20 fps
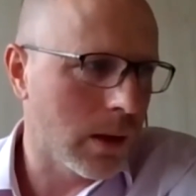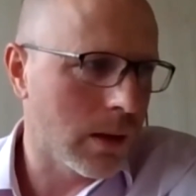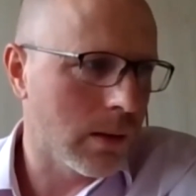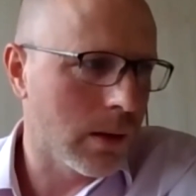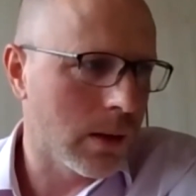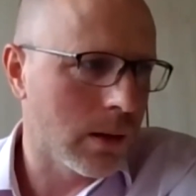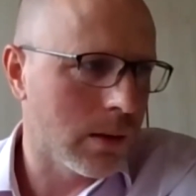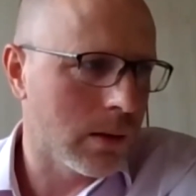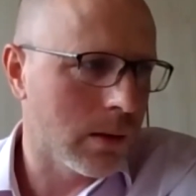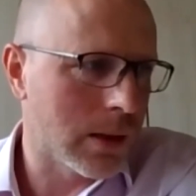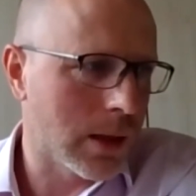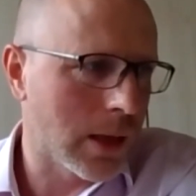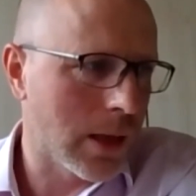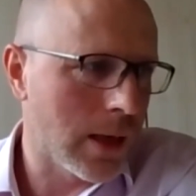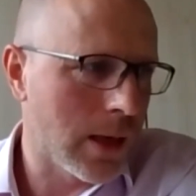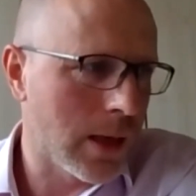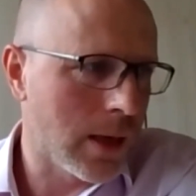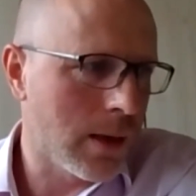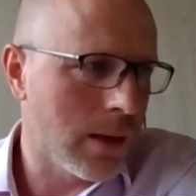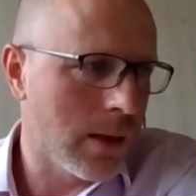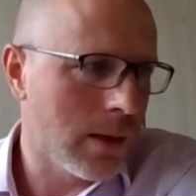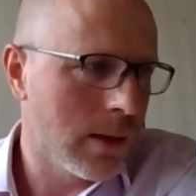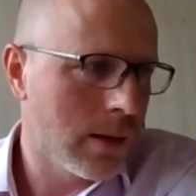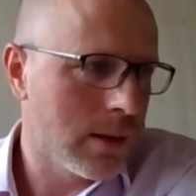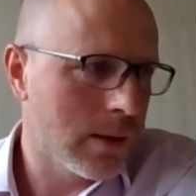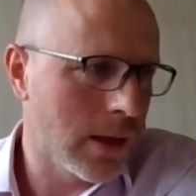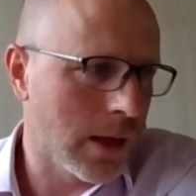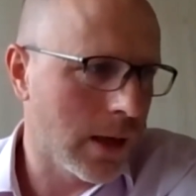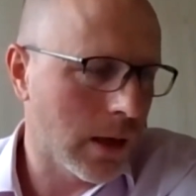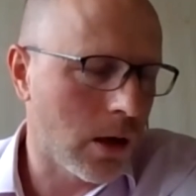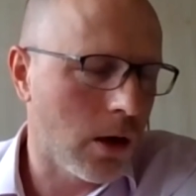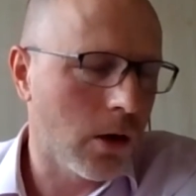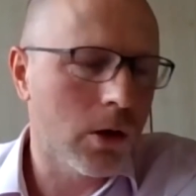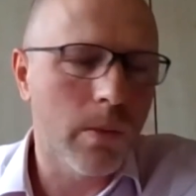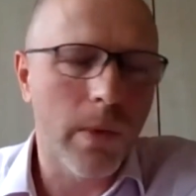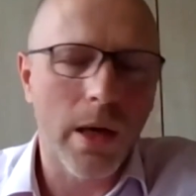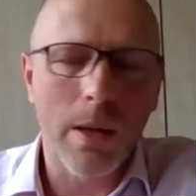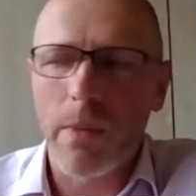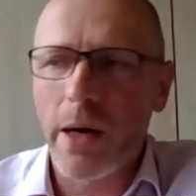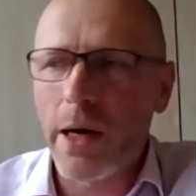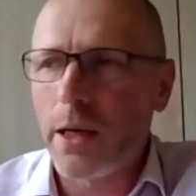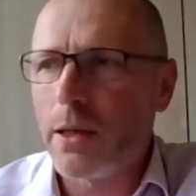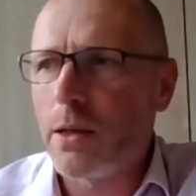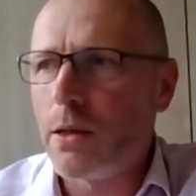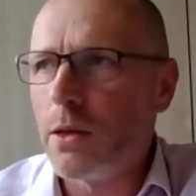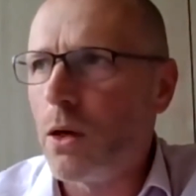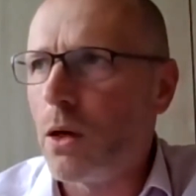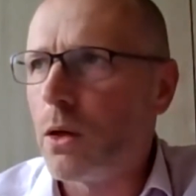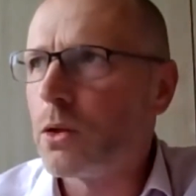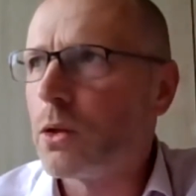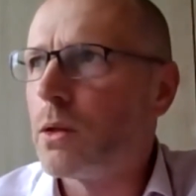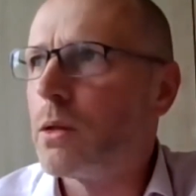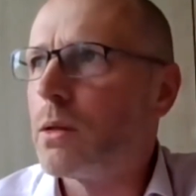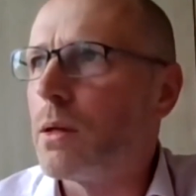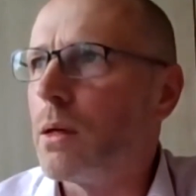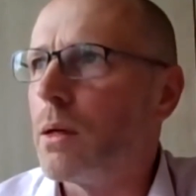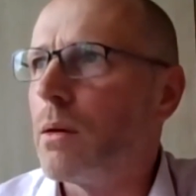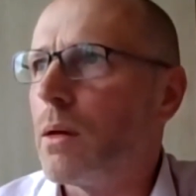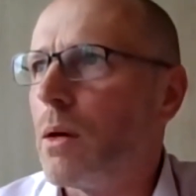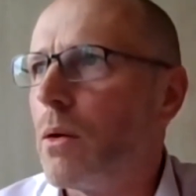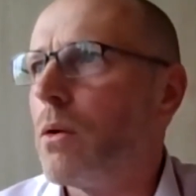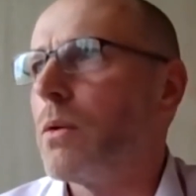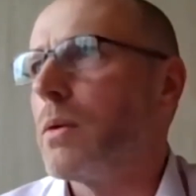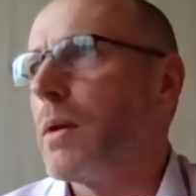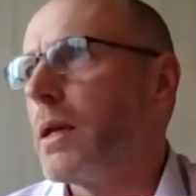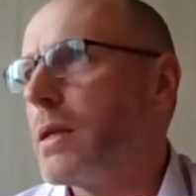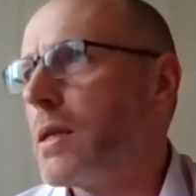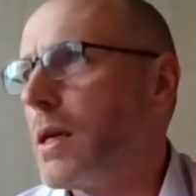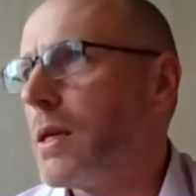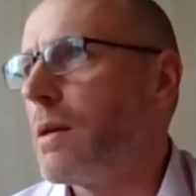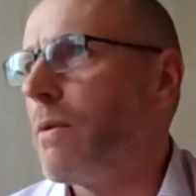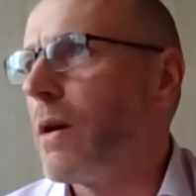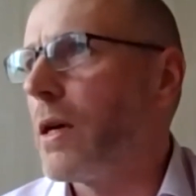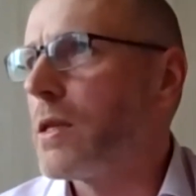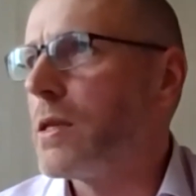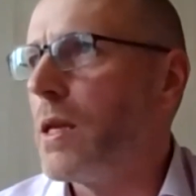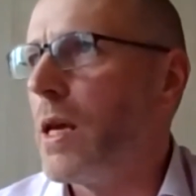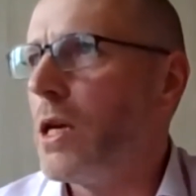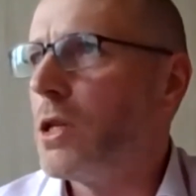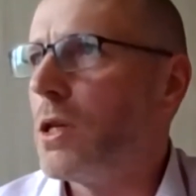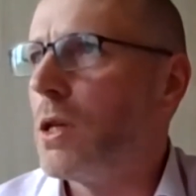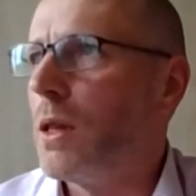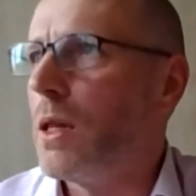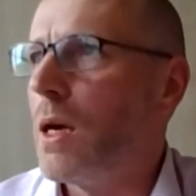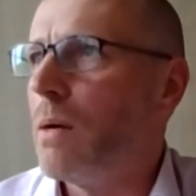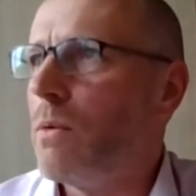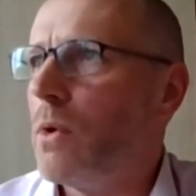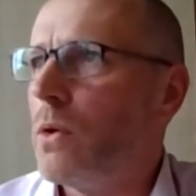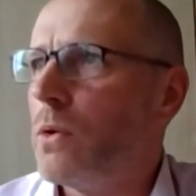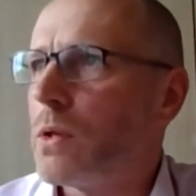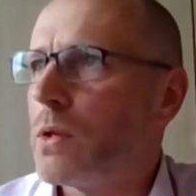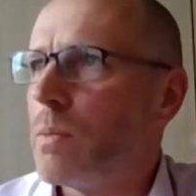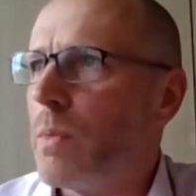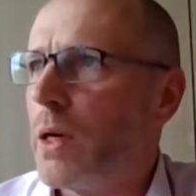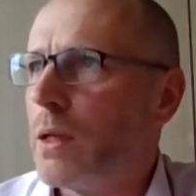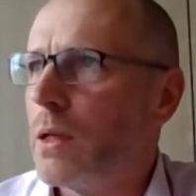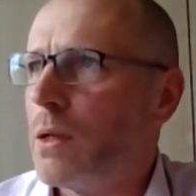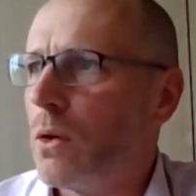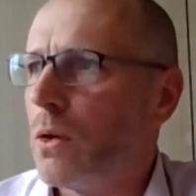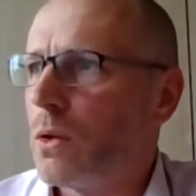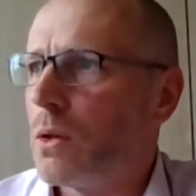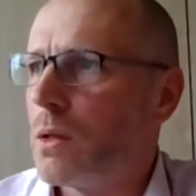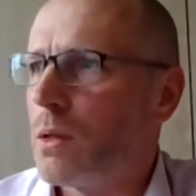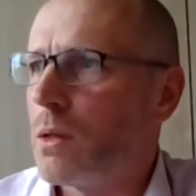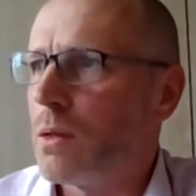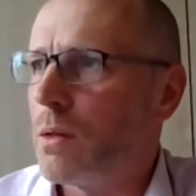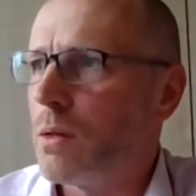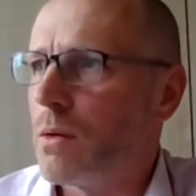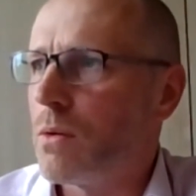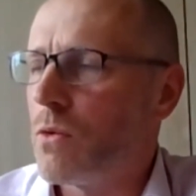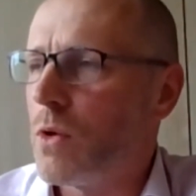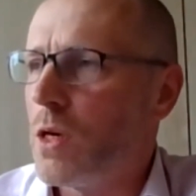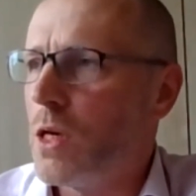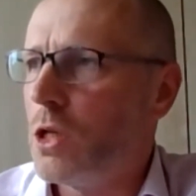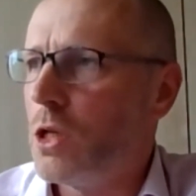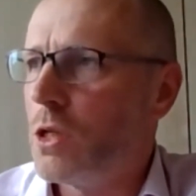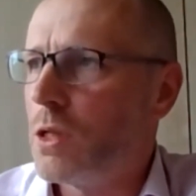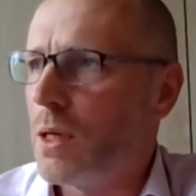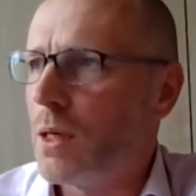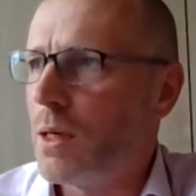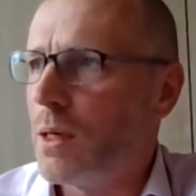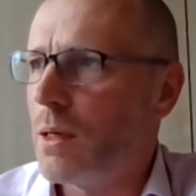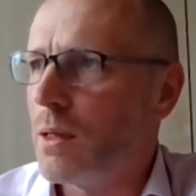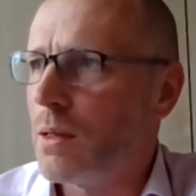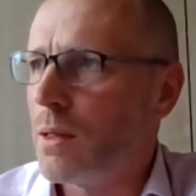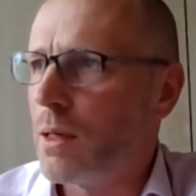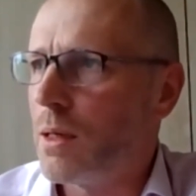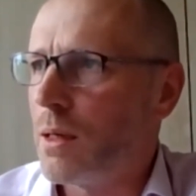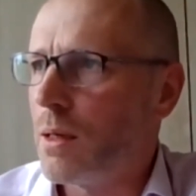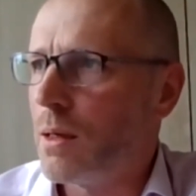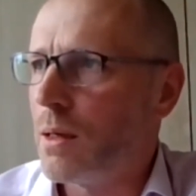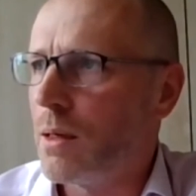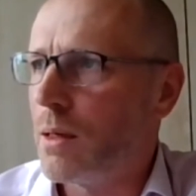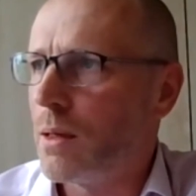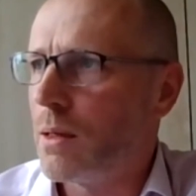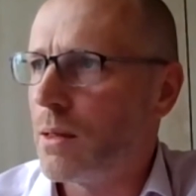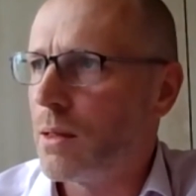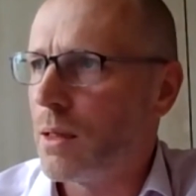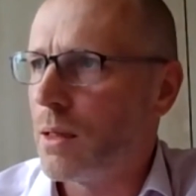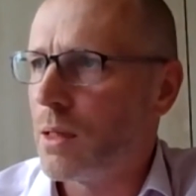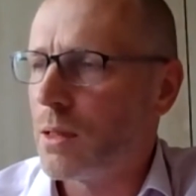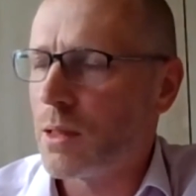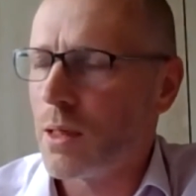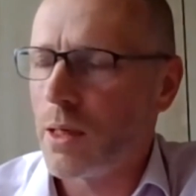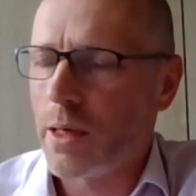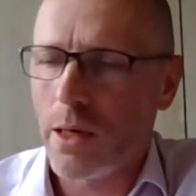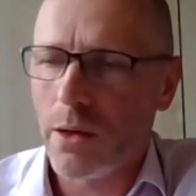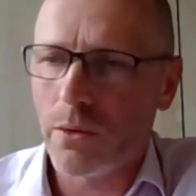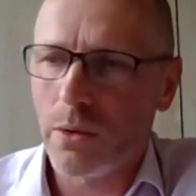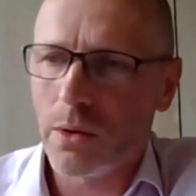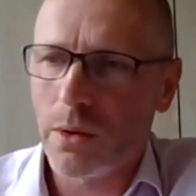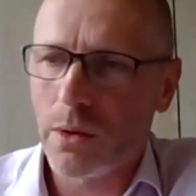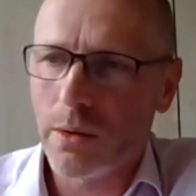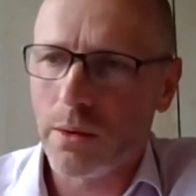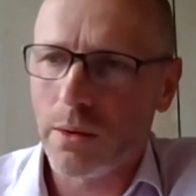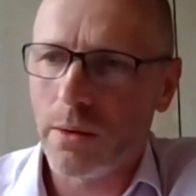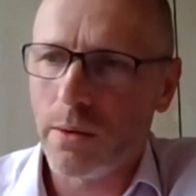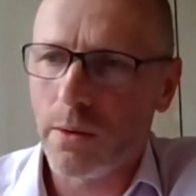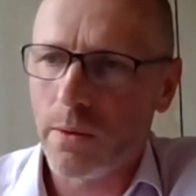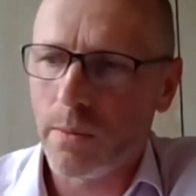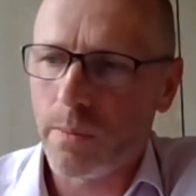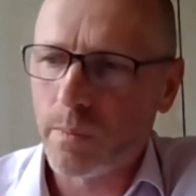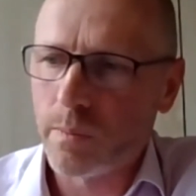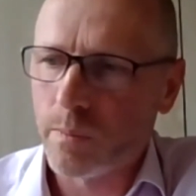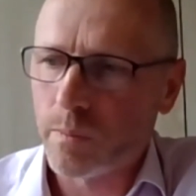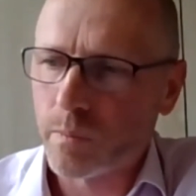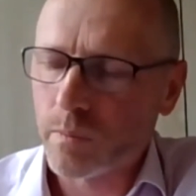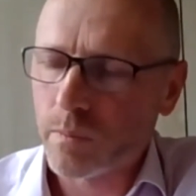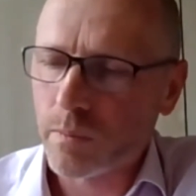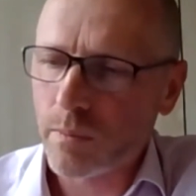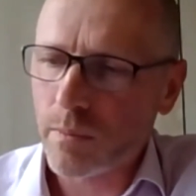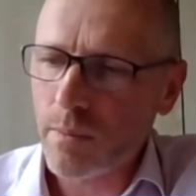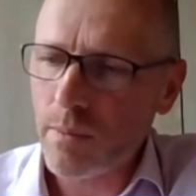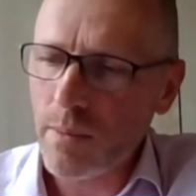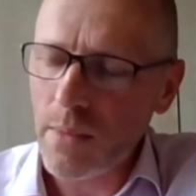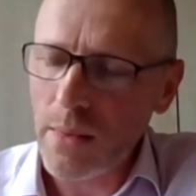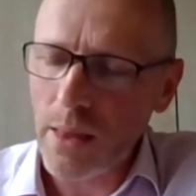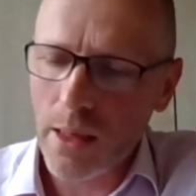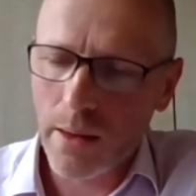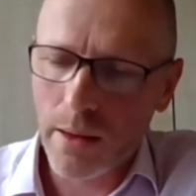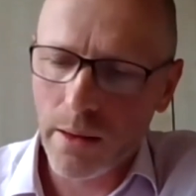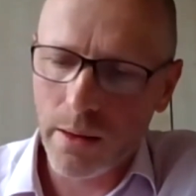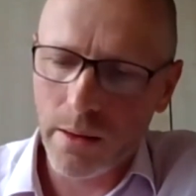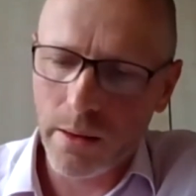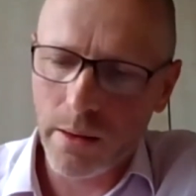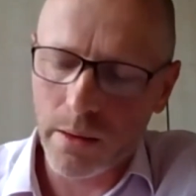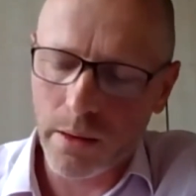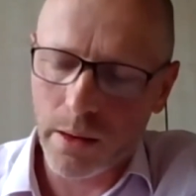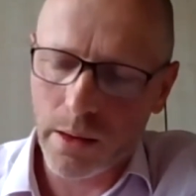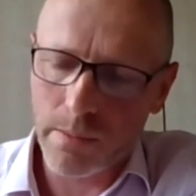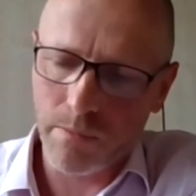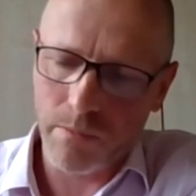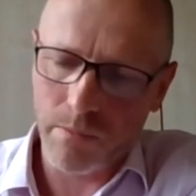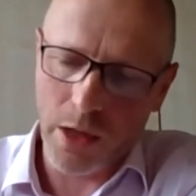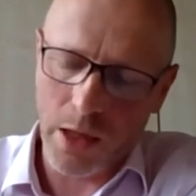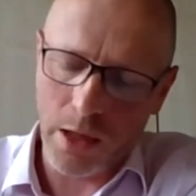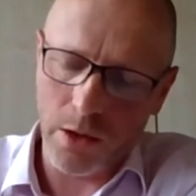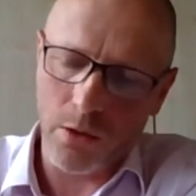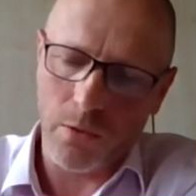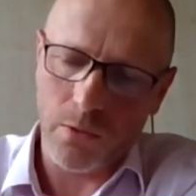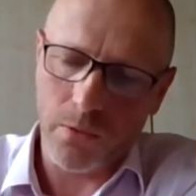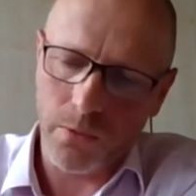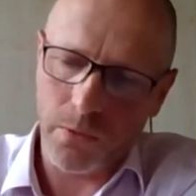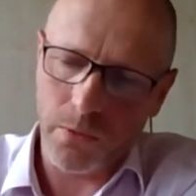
the economy might not, let's say, the vaccination levels might not reach the desired kind of